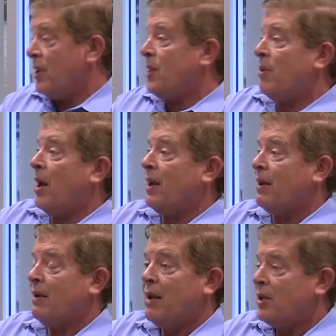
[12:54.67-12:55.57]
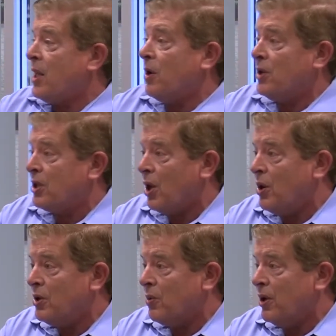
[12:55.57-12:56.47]
I mean, similar like a seller's
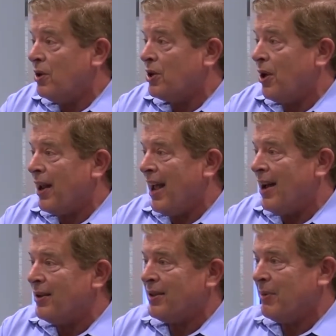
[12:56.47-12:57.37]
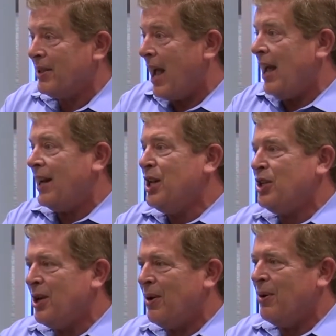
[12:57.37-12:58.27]
disclosure when you're selling a house. I mean, I at
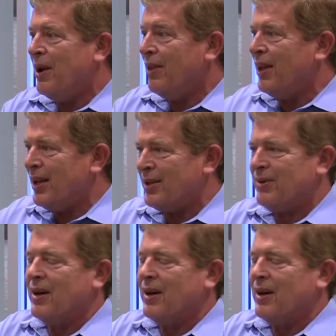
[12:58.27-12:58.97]
least know this,